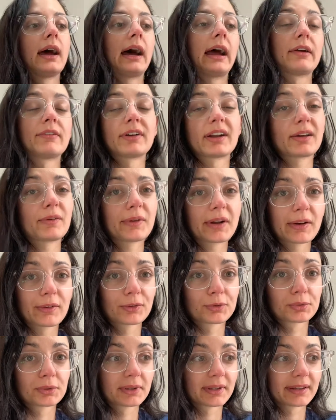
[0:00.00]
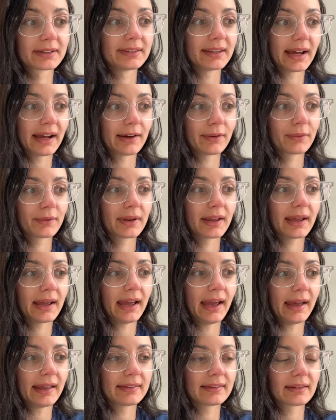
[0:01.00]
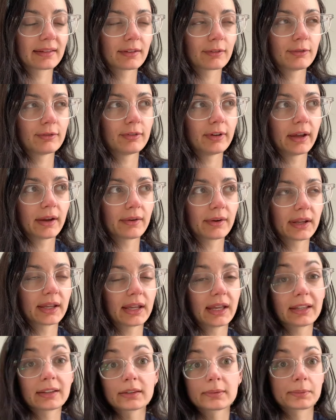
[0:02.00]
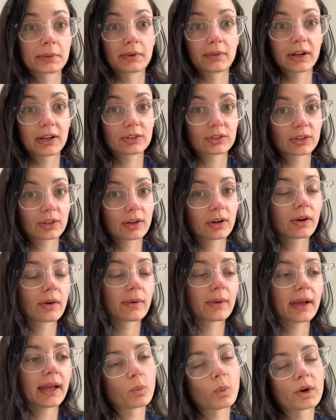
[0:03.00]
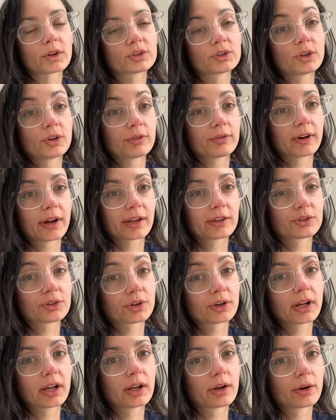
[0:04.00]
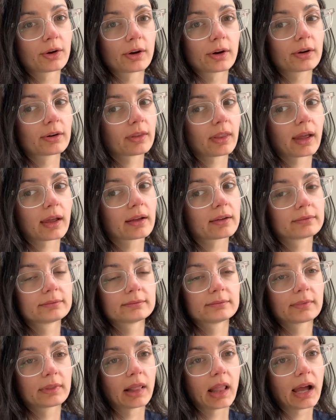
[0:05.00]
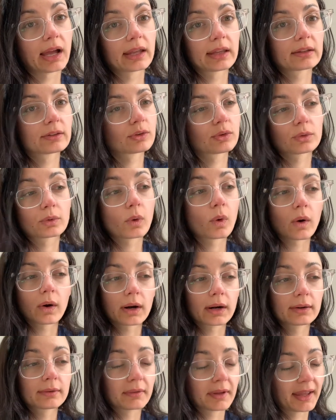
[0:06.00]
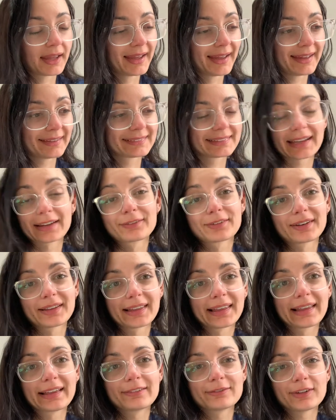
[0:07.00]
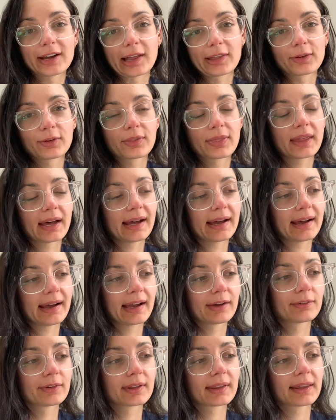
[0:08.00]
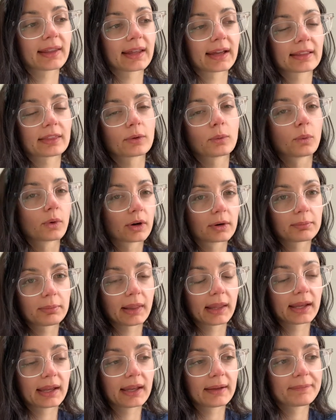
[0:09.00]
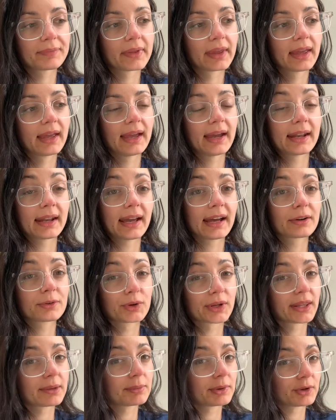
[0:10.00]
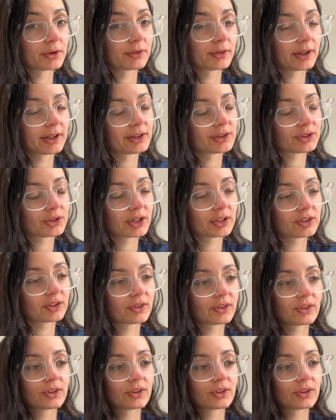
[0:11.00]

I read it when I was really down and it's a very inspirational. It wants you to find your inner like lion's roar and I really valued that. I really like the wordplay and it had really beautiful illustrations